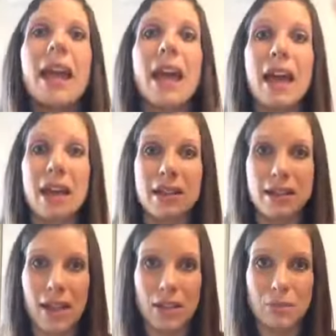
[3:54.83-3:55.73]
and
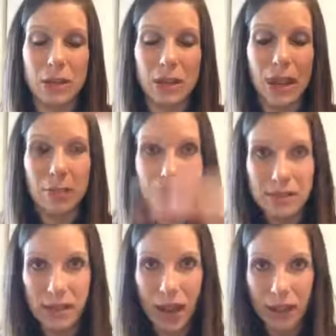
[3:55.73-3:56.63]
they became
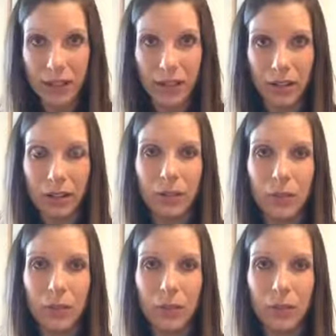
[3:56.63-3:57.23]
stockier